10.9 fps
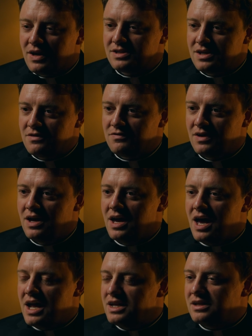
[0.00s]
as if
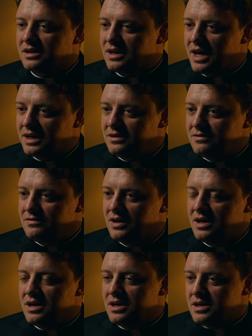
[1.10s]
anything negative
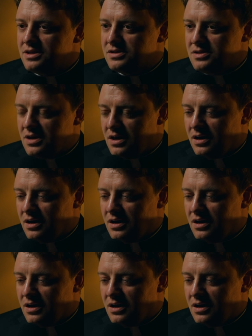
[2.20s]
is